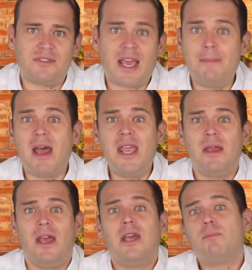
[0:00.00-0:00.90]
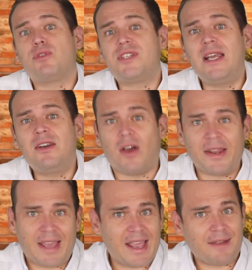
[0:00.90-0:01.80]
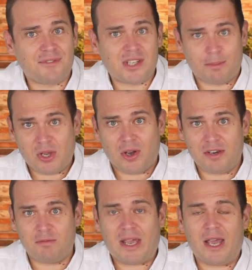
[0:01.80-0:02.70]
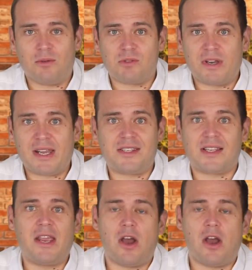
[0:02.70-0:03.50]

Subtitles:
They may pretend like they have some kind of powers when they say,